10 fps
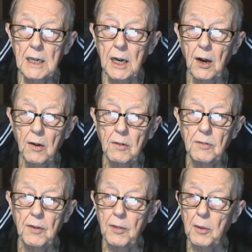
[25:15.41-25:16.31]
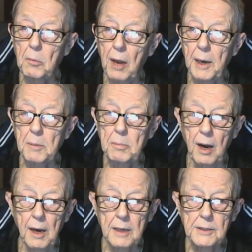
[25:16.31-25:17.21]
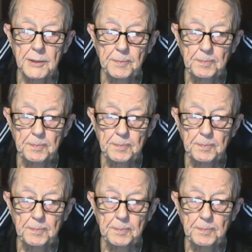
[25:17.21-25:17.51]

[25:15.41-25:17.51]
of the black box?